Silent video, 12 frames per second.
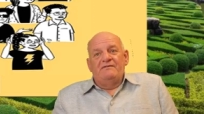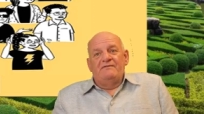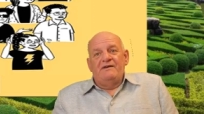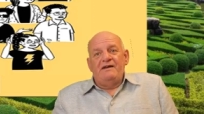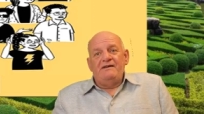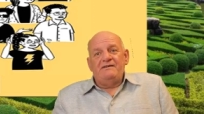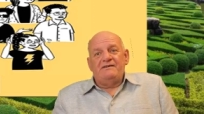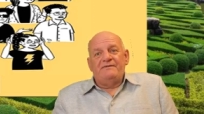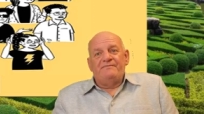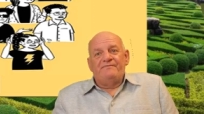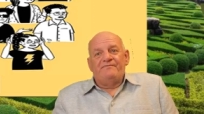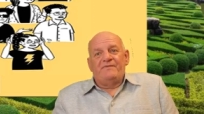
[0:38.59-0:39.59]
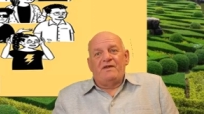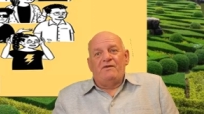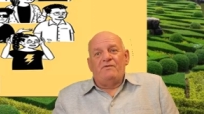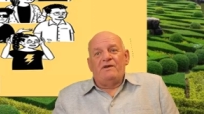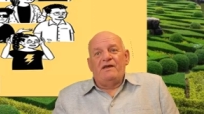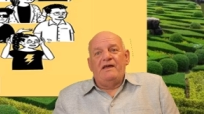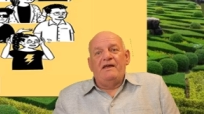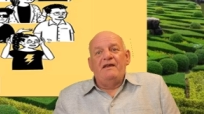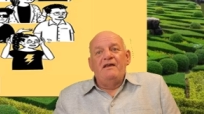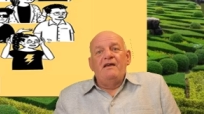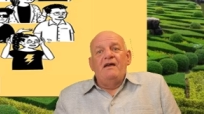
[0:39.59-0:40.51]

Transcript: All right. Okay.